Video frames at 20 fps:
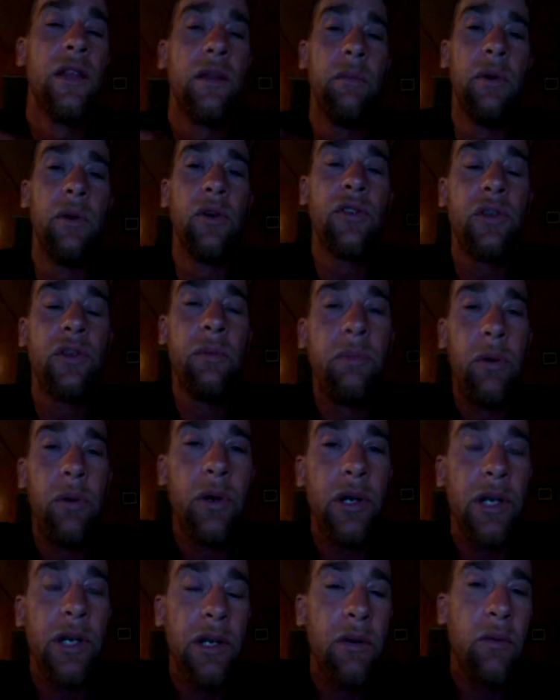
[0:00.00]

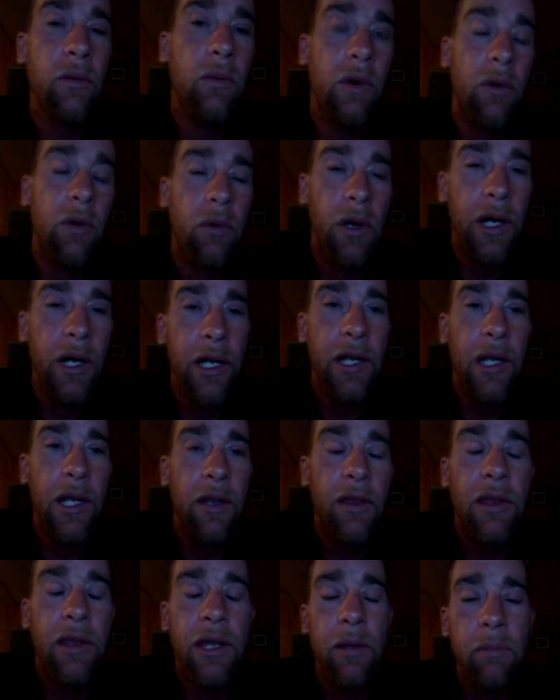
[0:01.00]
One of
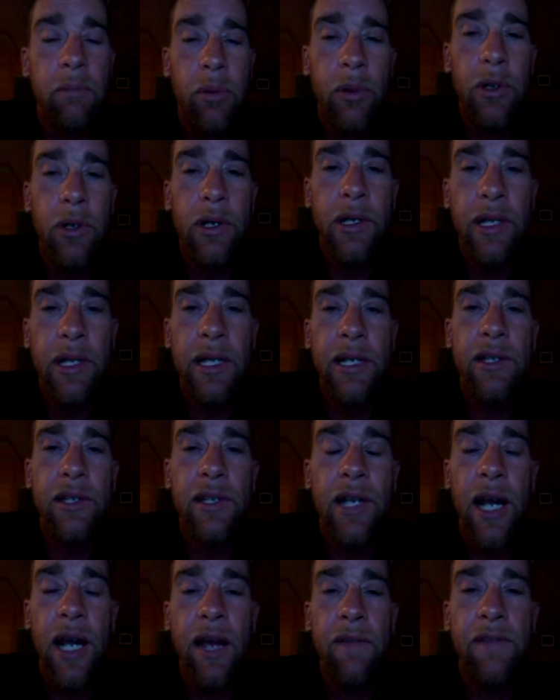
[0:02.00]
the important things
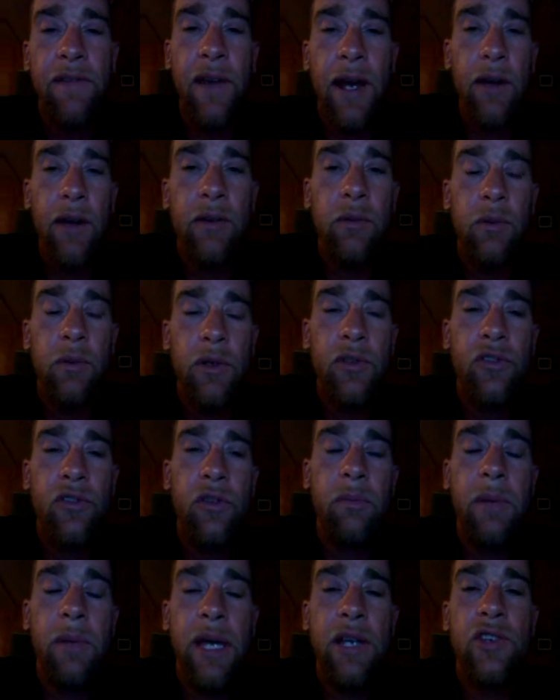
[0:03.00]
that I found was
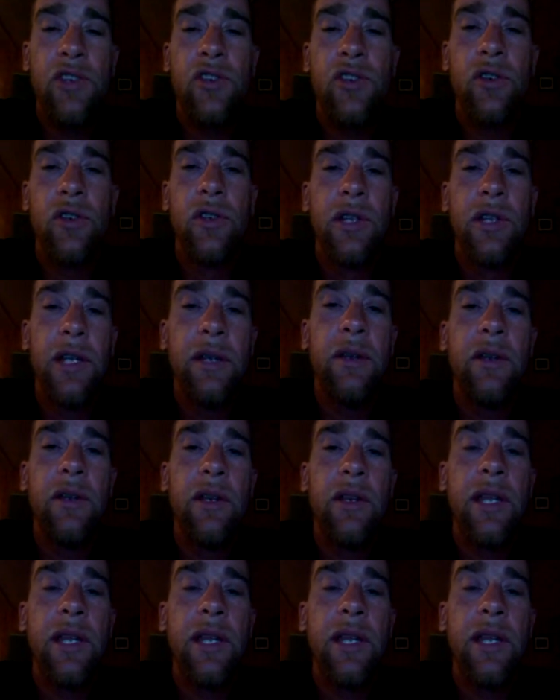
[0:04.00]
to make sure that